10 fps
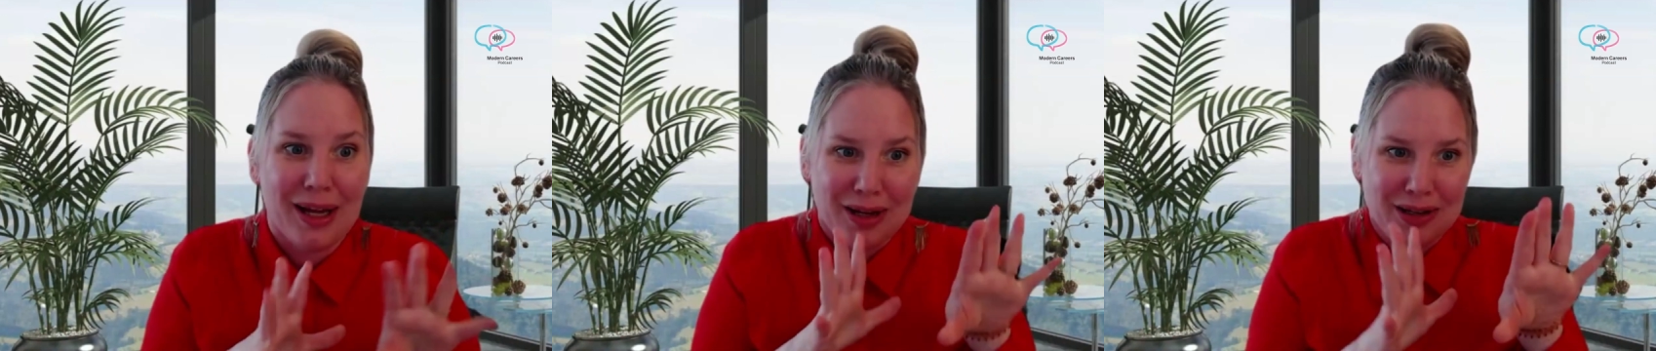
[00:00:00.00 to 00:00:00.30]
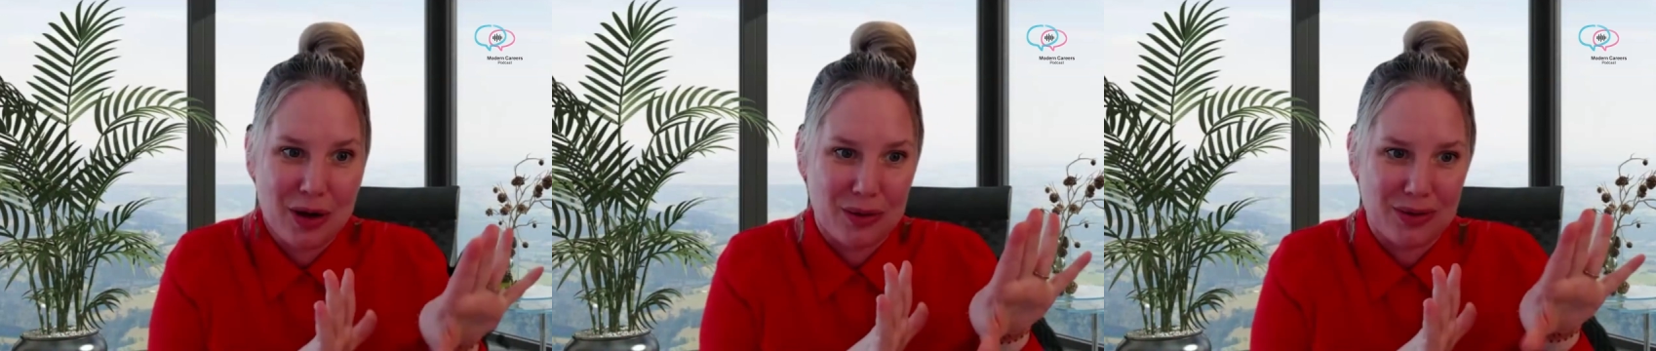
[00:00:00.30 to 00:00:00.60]

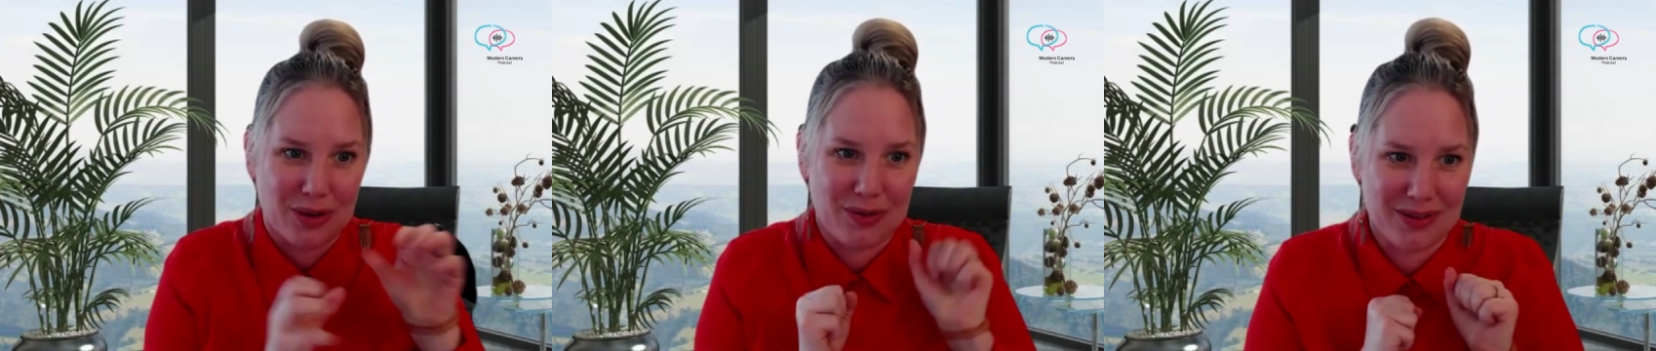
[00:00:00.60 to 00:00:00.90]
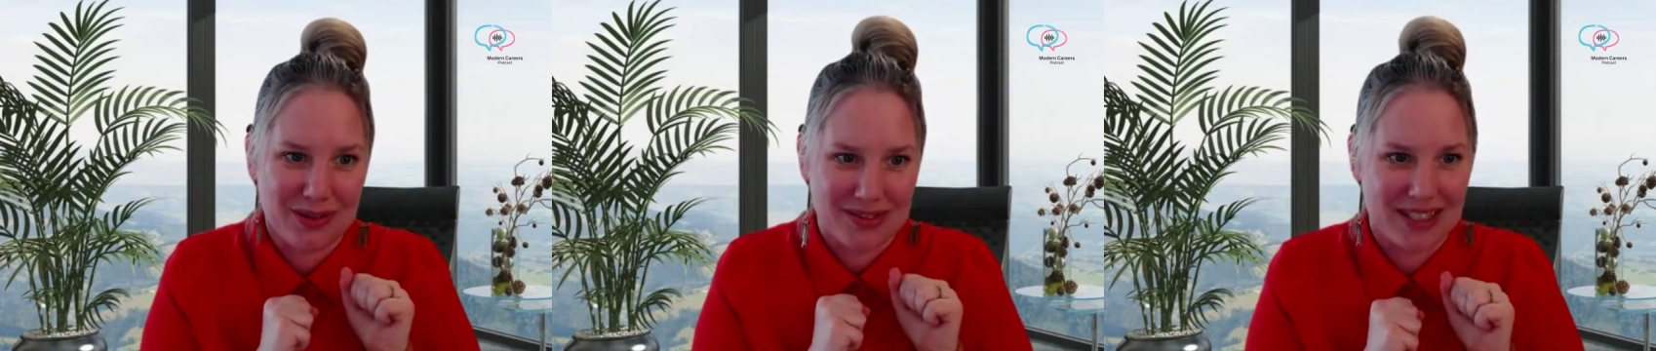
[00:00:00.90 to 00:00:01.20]
no, don't
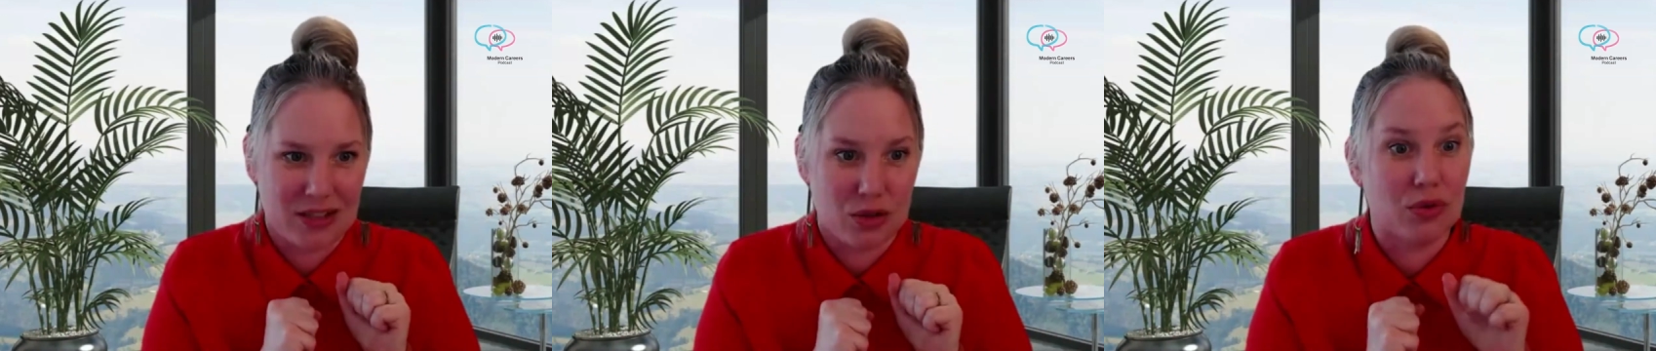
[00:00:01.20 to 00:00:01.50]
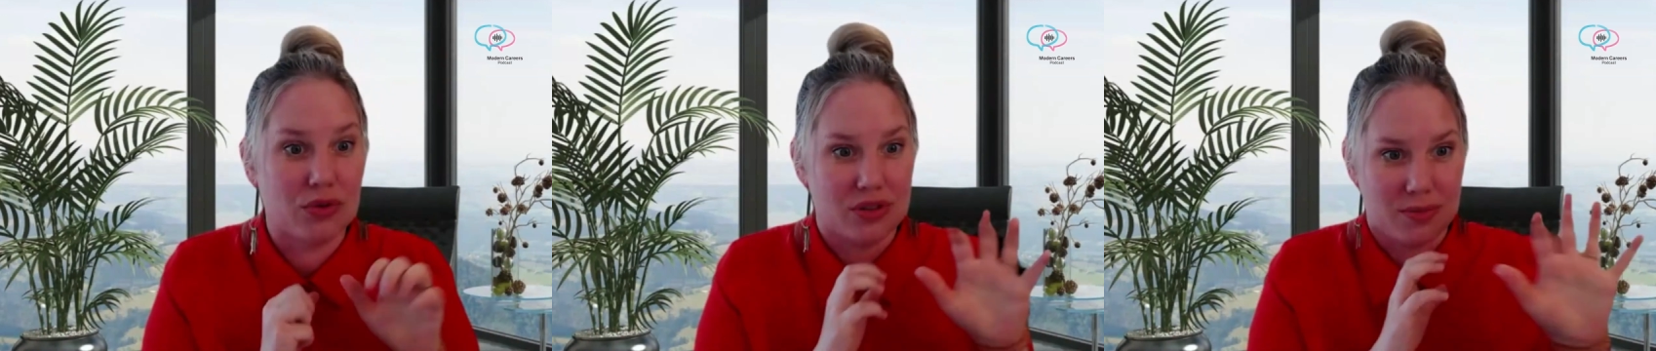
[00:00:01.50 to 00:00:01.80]
use these
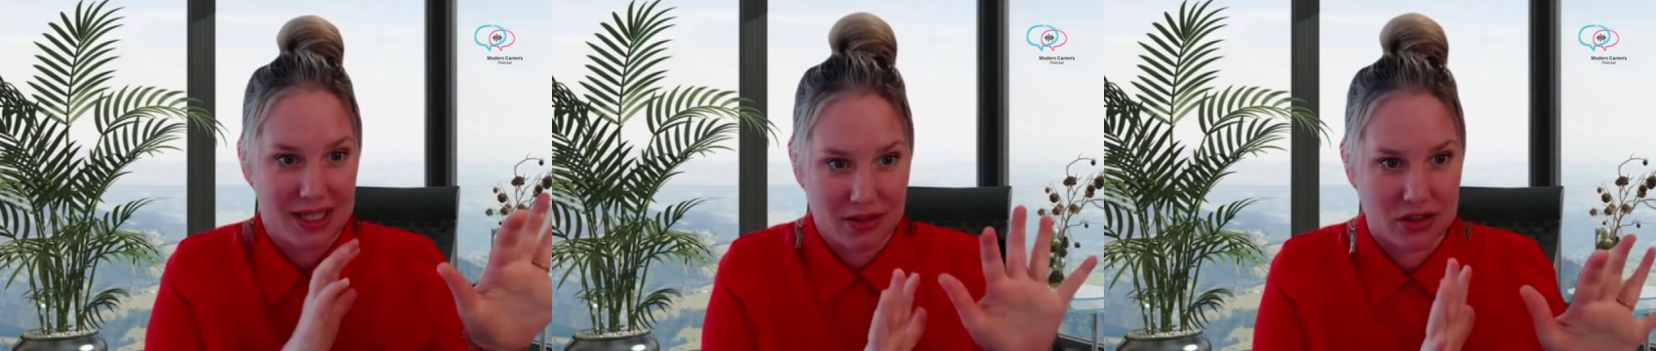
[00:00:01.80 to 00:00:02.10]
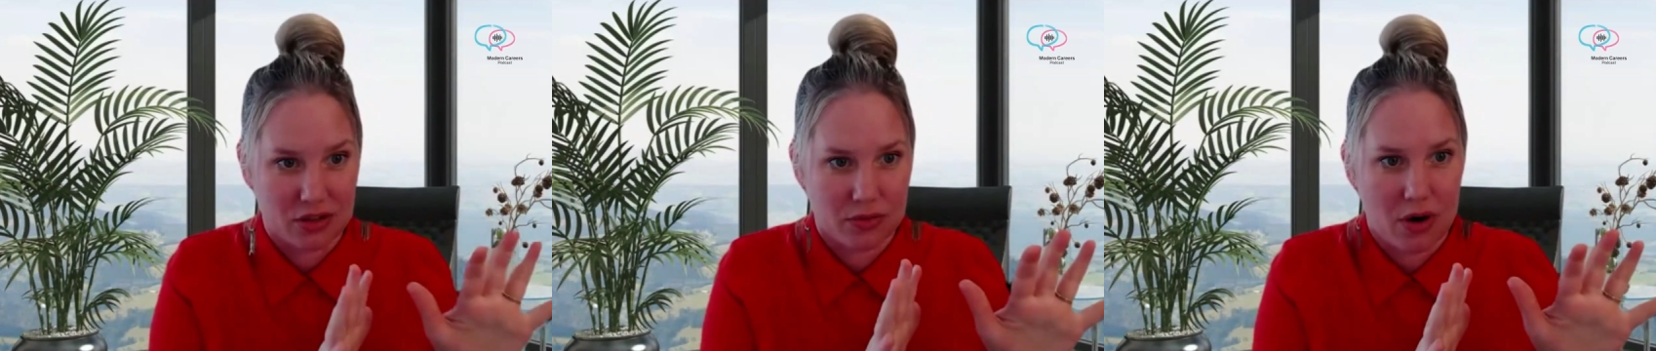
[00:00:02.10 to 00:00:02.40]
tools because
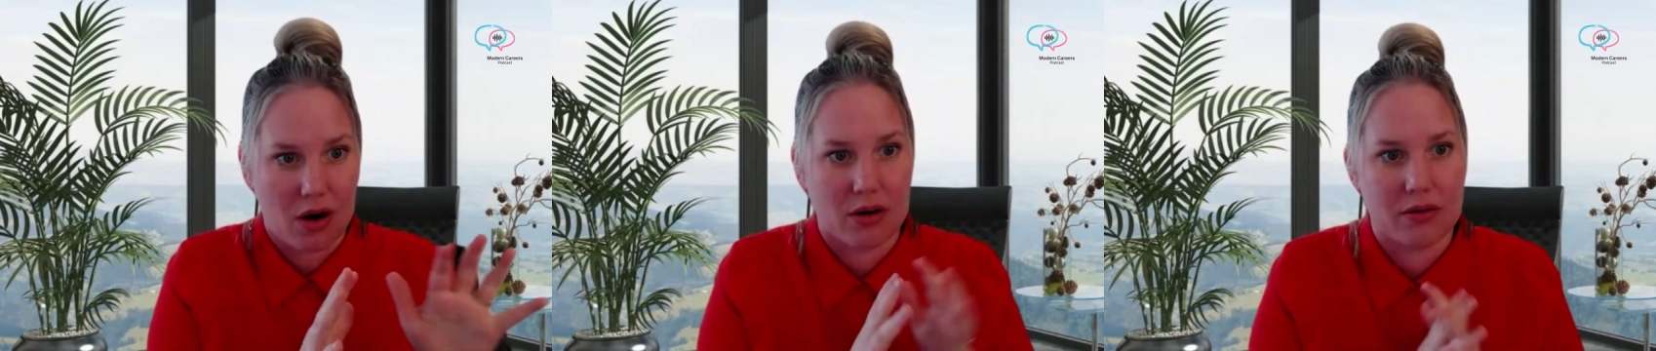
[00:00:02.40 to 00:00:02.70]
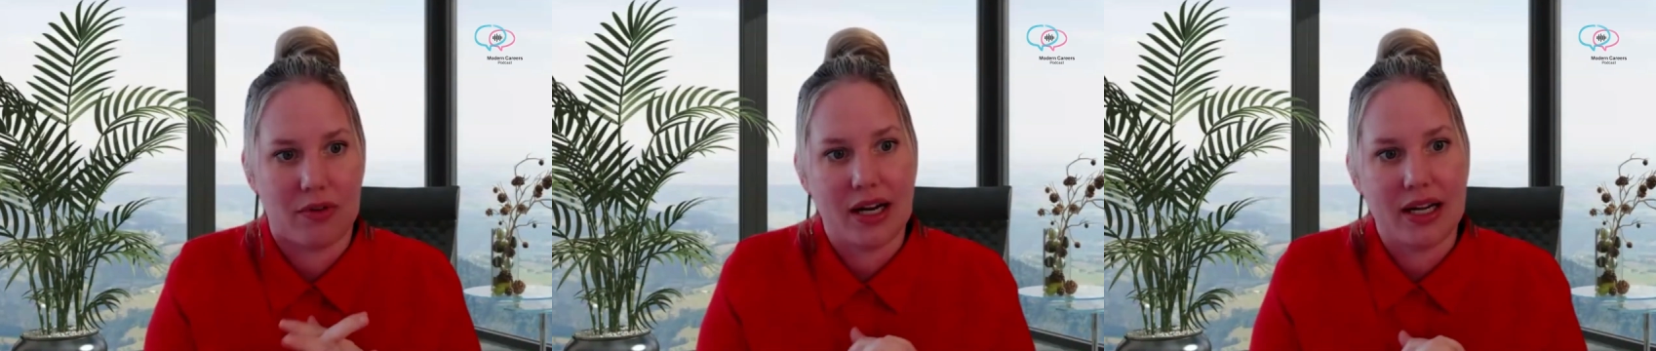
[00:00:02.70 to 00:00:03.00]
they're wrong,
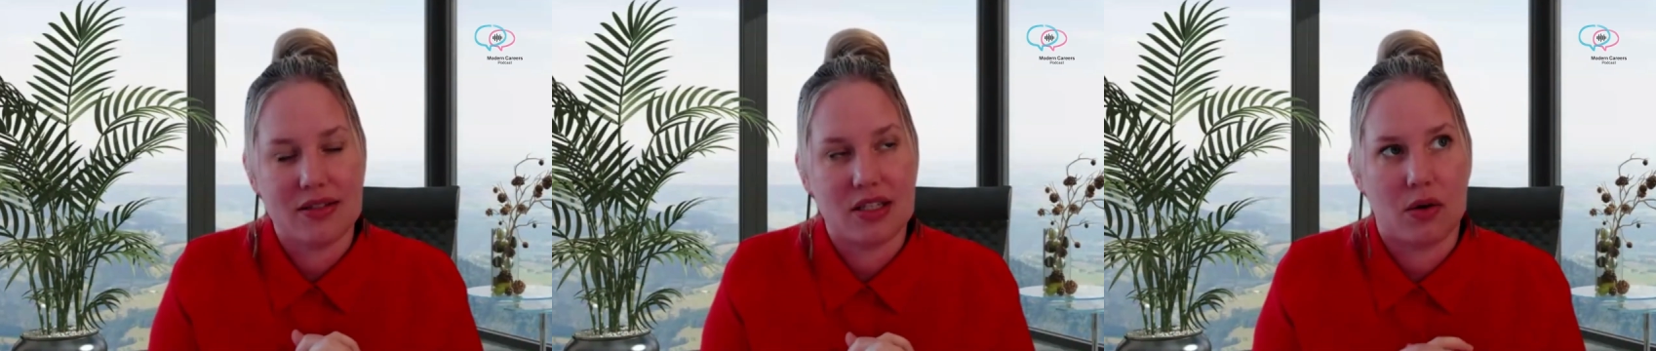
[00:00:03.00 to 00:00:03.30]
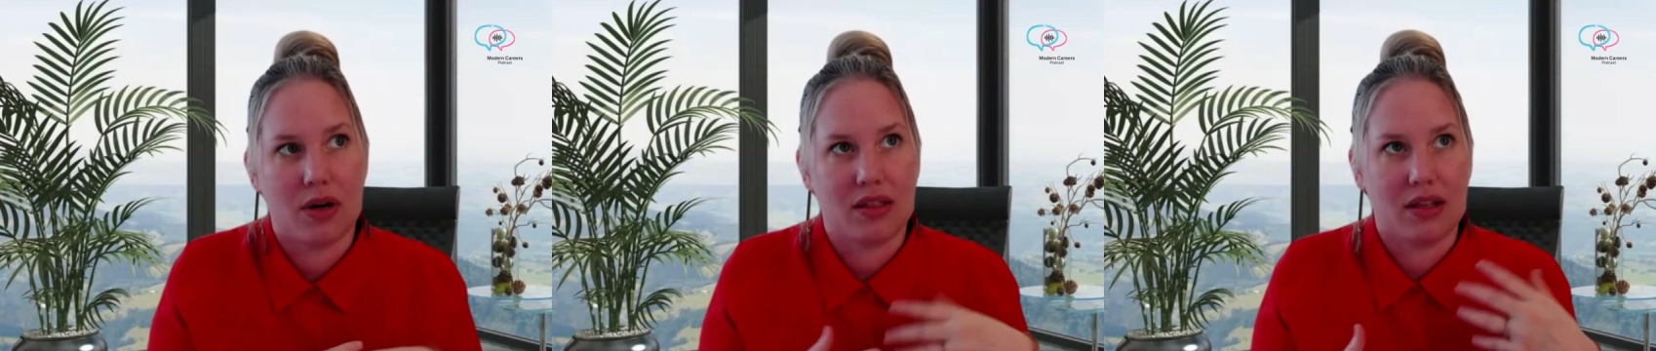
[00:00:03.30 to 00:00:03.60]
right? So
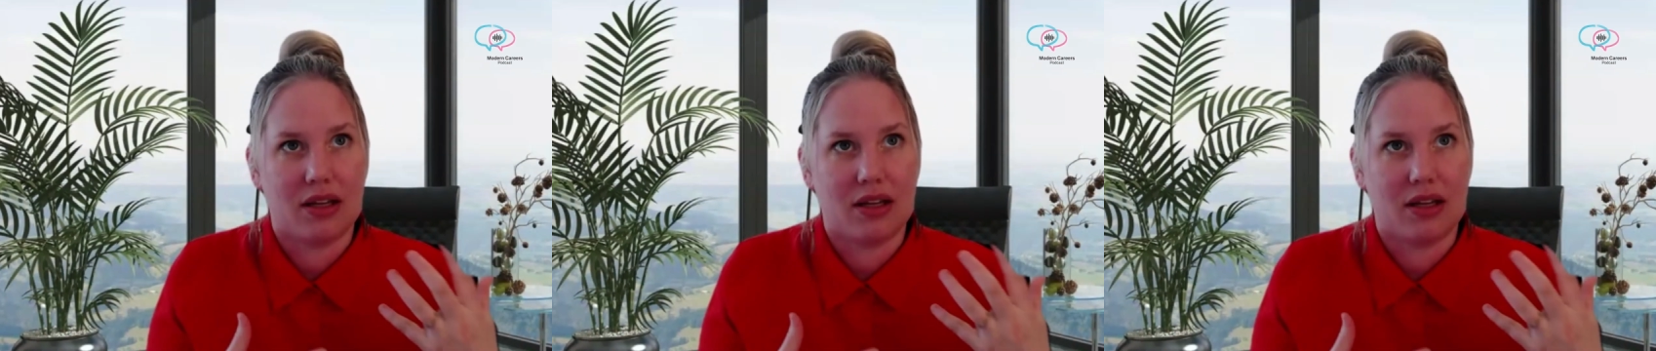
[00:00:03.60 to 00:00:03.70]
I think